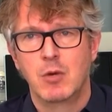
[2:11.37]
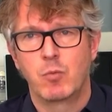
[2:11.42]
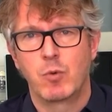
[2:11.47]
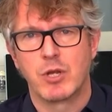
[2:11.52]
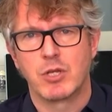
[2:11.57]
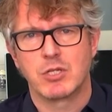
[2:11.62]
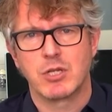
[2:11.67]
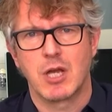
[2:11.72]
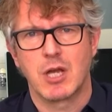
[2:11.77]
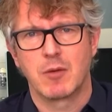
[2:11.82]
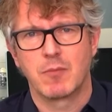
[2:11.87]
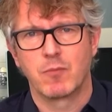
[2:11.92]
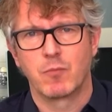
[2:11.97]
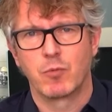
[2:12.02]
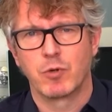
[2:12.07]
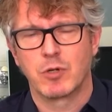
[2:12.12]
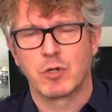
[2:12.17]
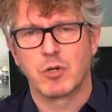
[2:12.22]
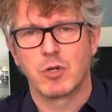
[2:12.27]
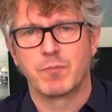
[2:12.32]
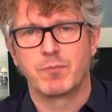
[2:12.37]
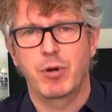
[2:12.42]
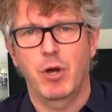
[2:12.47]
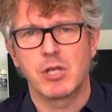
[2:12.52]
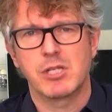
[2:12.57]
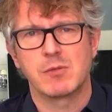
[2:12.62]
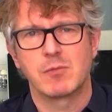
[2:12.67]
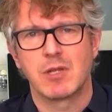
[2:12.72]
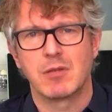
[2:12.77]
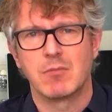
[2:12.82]
which could
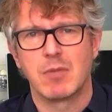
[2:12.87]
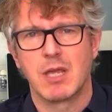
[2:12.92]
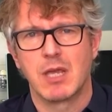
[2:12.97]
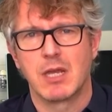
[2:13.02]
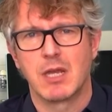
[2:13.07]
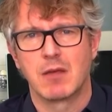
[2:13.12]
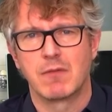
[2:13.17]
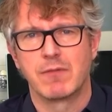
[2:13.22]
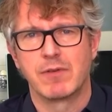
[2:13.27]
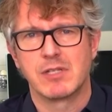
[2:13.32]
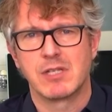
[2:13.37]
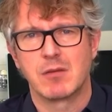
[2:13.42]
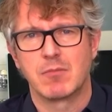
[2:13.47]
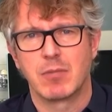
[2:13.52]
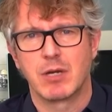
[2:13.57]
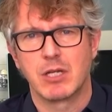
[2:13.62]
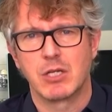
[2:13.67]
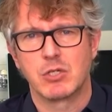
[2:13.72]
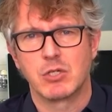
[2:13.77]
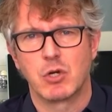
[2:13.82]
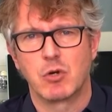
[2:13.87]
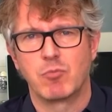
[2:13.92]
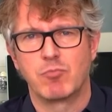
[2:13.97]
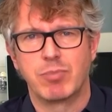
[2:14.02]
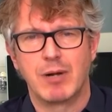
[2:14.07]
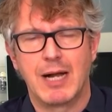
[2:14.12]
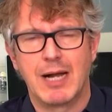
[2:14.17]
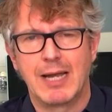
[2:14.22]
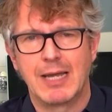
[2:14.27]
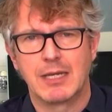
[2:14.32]
possibly mean a visit by Joe
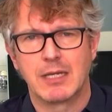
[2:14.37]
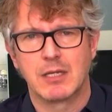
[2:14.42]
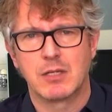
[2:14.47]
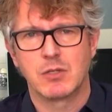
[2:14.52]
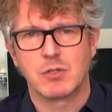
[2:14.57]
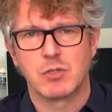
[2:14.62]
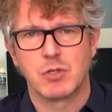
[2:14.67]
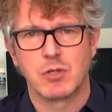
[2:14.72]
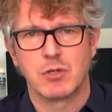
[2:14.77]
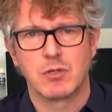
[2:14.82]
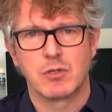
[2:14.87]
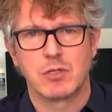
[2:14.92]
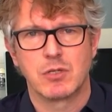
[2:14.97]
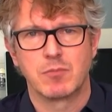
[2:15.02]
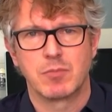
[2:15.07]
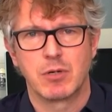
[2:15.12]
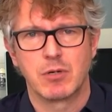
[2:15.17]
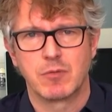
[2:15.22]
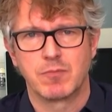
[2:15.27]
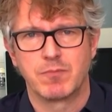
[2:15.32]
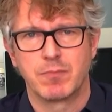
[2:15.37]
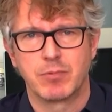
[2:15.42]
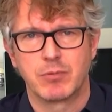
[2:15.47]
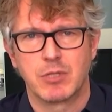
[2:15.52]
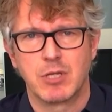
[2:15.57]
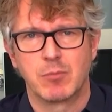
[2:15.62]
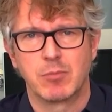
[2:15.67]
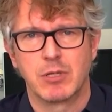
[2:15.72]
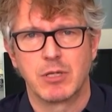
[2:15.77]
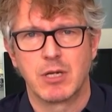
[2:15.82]
Biden to both
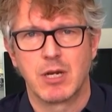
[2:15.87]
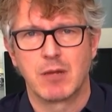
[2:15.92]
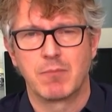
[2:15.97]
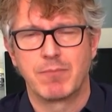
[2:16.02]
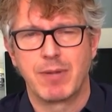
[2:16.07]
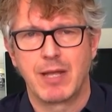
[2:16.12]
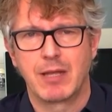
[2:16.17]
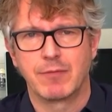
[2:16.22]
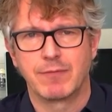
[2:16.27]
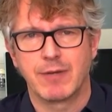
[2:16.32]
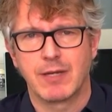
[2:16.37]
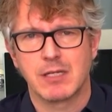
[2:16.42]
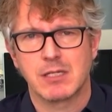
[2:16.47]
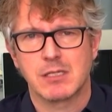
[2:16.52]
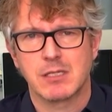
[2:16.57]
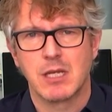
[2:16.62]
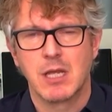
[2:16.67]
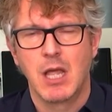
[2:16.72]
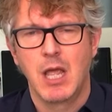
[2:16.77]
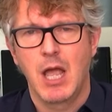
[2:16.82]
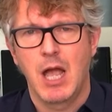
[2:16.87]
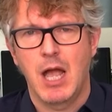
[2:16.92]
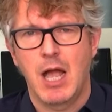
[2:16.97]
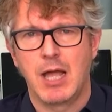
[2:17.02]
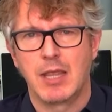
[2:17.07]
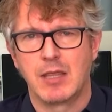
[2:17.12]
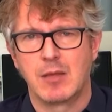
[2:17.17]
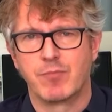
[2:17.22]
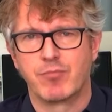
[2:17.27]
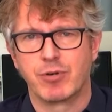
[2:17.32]
Dublin and Belfast,
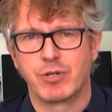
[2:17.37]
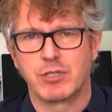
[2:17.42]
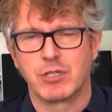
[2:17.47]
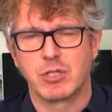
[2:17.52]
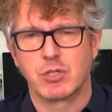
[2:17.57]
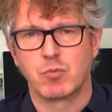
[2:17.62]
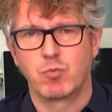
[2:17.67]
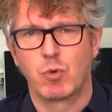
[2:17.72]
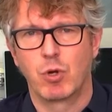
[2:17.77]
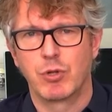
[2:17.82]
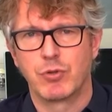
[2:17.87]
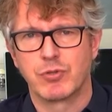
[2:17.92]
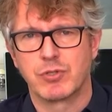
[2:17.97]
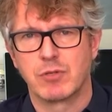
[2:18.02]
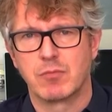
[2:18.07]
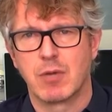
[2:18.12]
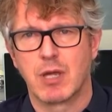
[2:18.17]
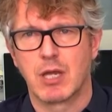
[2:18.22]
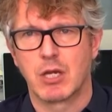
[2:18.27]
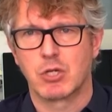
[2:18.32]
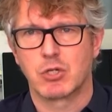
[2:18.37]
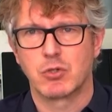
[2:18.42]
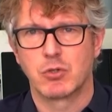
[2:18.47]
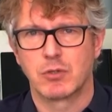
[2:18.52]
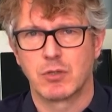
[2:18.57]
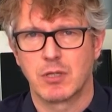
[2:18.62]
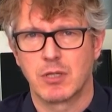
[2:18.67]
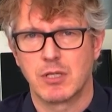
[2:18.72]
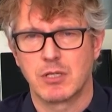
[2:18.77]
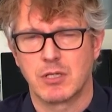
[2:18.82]
and the British want to make
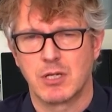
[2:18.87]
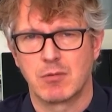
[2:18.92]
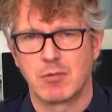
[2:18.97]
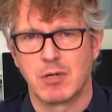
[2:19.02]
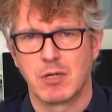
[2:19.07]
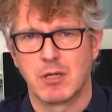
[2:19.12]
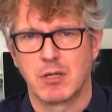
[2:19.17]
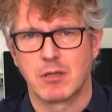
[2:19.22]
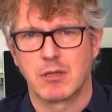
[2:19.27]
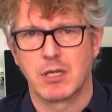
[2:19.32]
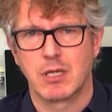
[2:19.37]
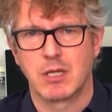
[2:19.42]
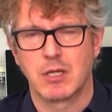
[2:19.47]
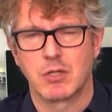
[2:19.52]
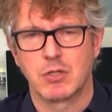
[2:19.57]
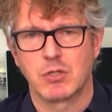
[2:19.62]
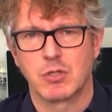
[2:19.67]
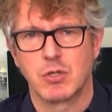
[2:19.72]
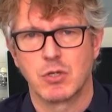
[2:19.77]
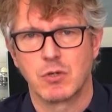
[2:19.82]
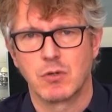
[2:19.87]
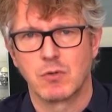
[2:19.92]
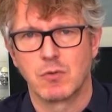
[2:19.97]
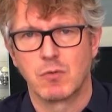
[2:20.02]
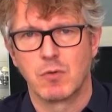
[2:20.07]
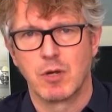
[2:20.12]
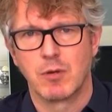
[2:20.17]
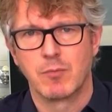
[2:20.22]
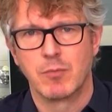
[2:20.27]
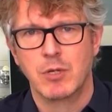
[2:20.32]
sure that there's going to be nothing
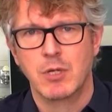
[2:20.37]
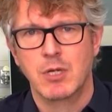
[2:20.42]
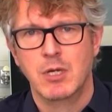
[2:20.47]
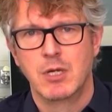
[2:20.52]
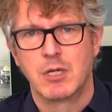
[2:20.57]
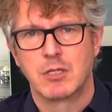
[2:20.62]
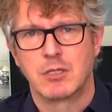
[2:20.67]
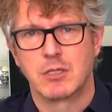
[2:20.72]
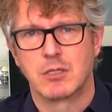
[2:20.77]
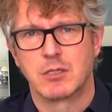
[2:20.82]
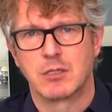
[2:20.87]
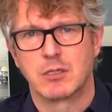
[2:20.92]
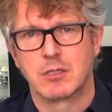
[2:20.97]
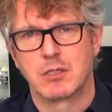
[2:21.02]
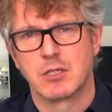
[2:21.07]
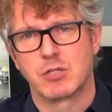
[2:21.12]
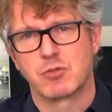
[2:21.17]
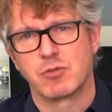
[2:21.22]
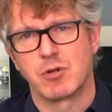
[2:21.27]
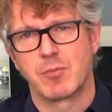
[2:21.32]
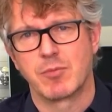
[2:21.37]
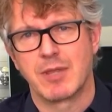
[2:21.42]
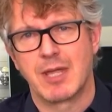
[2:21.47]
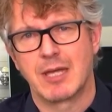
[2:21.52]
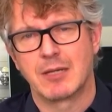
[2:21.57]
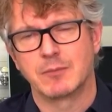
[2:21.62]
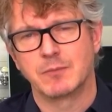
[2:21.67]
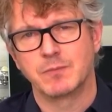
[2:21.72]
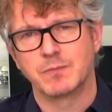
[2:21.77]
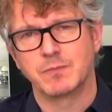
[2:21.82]
to disrupt that.